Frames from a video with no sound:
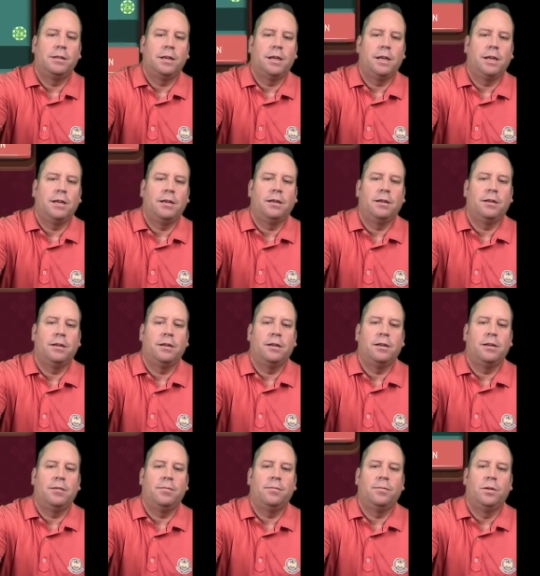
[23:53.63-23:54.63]
And
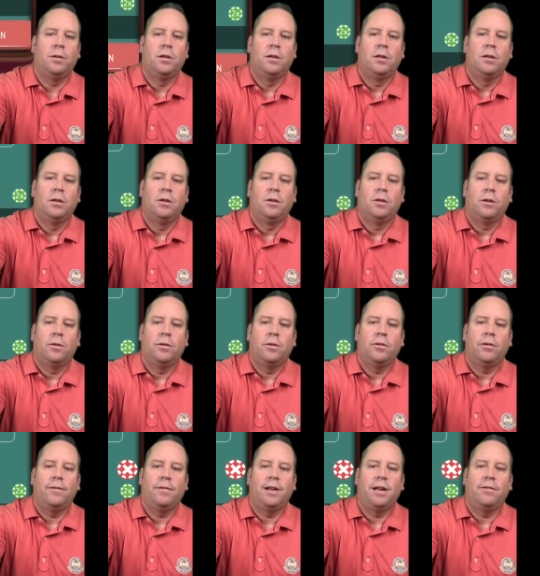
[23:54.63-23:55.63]
um, we
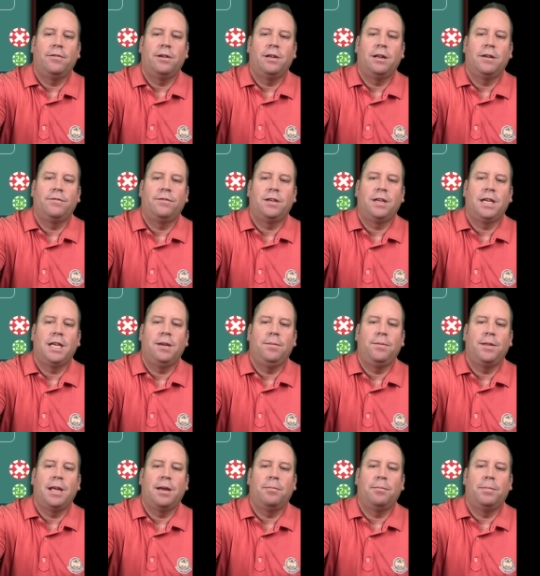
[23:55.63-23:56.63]
don't even have enough to
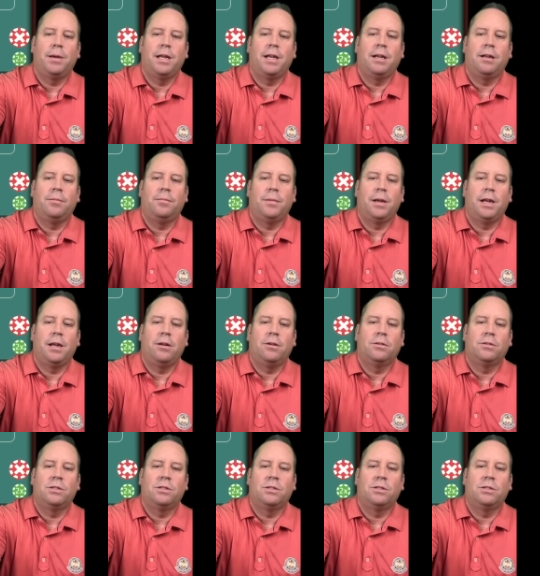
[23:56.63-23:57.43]
keep that bet up now.